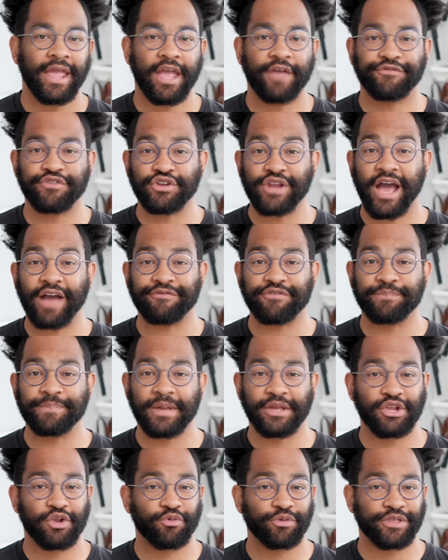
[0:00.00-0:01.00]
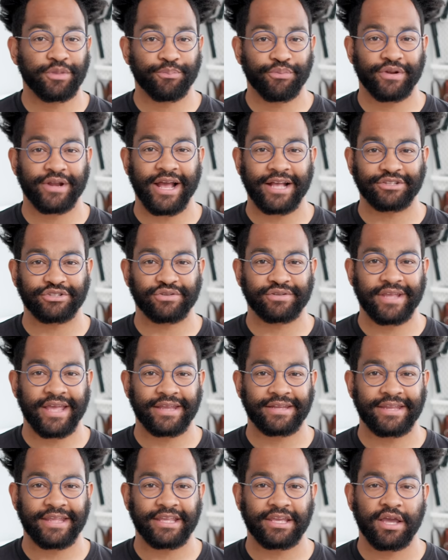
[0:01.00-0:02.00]
If you're not familiar with the Brenizer
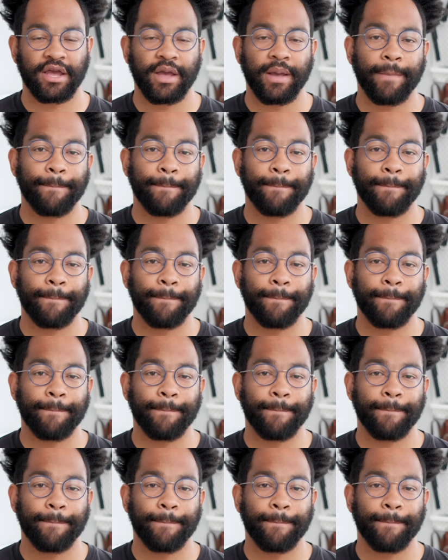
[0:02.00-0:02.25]
technique,